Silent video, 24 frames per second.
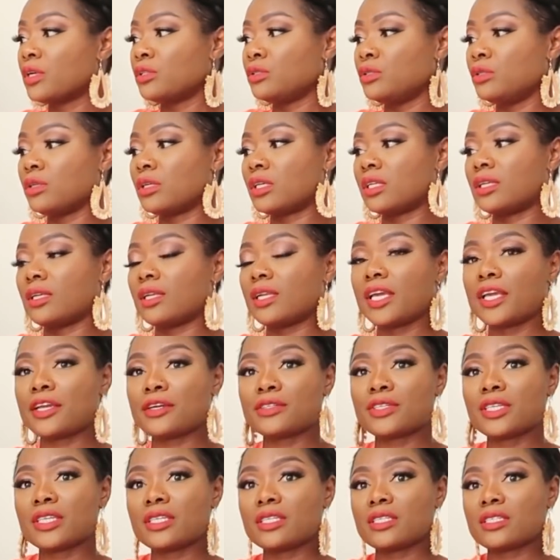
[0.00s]
You can
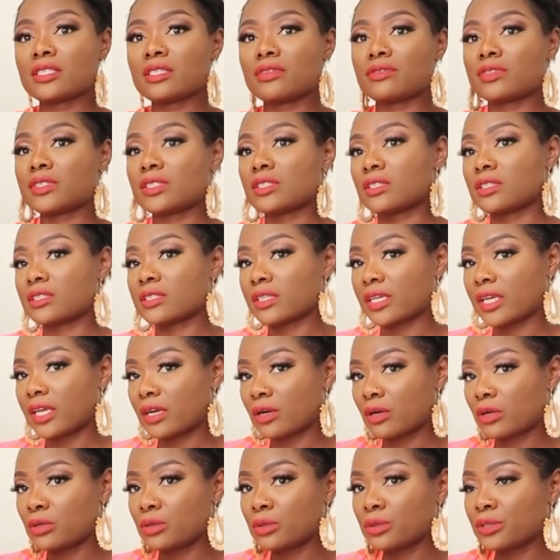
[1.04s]
layer this if it started to
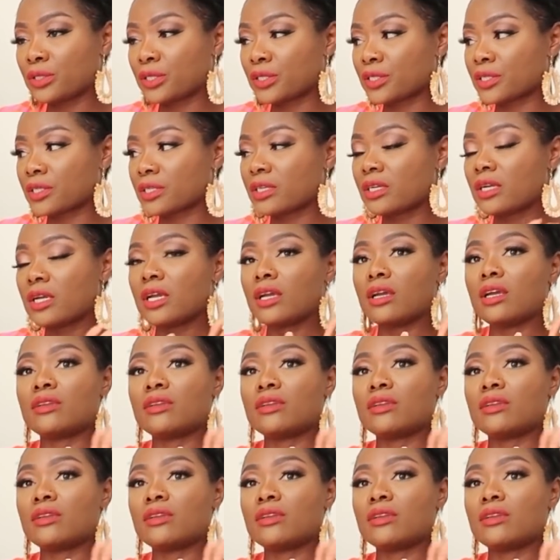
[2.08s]
get cooler,